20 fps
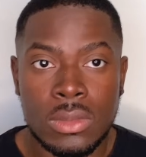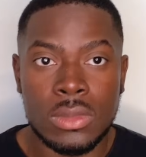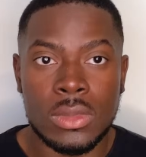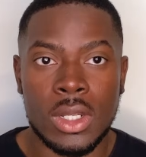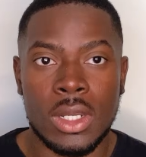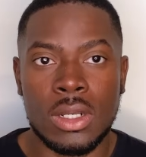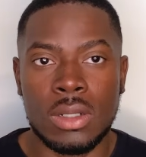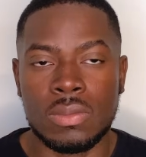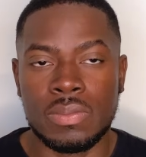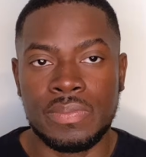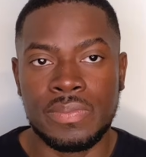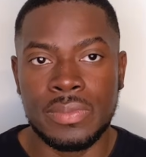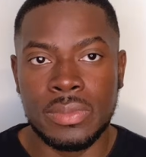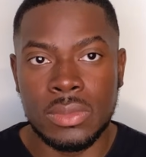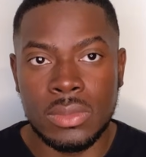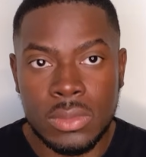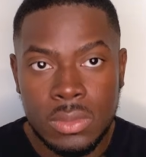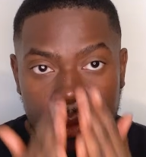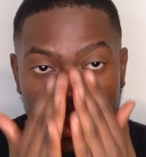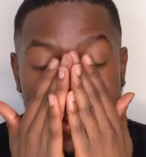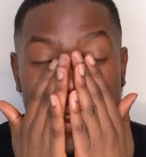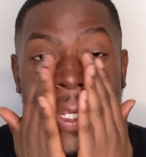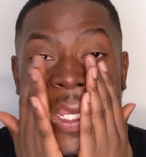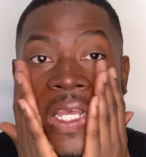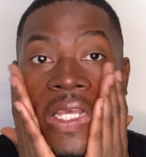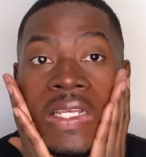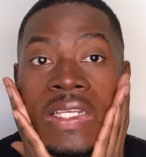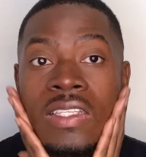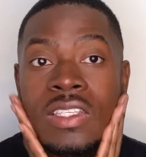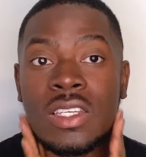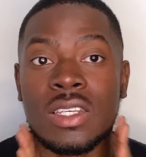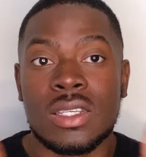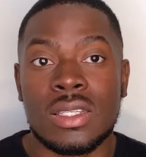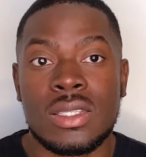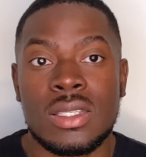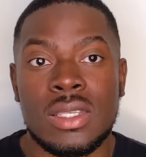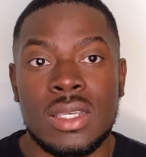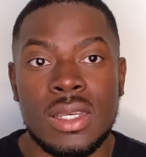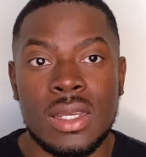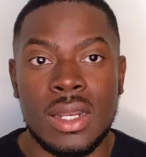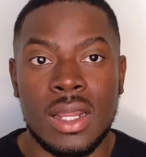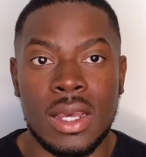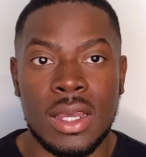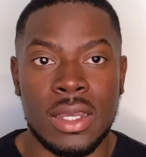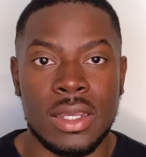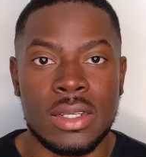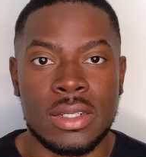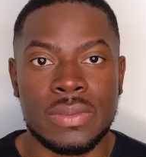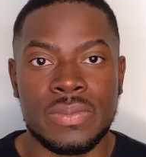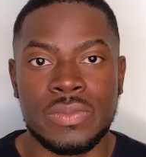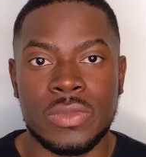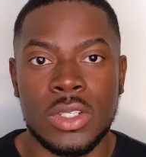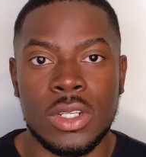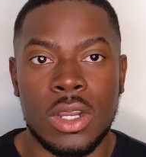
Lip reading: And yeah, as you can see, like, you